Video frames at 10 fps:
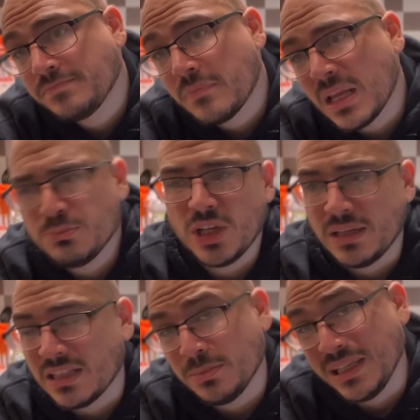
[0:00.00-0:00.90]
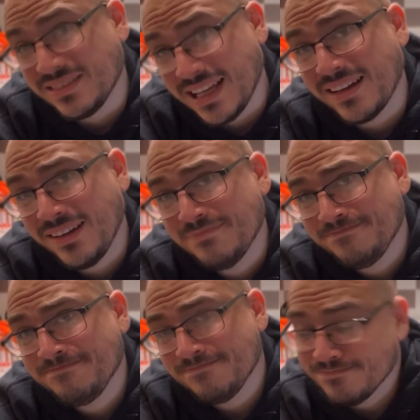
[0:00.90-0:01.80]
I'm trying not to be a dick.
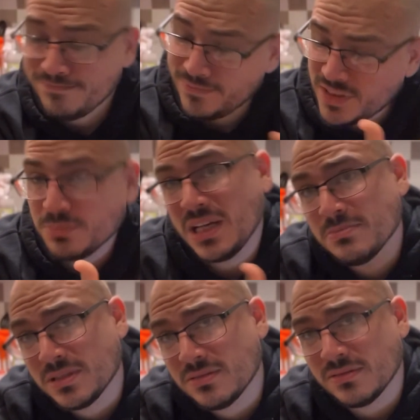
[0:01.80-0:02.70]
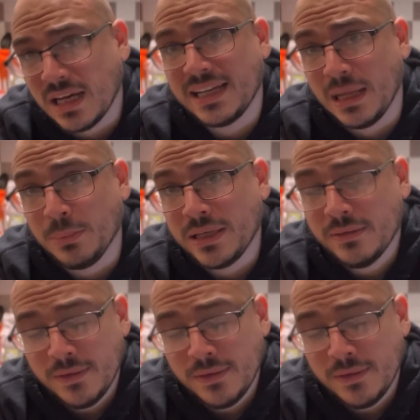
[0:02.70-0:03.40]
Sometimes I can be.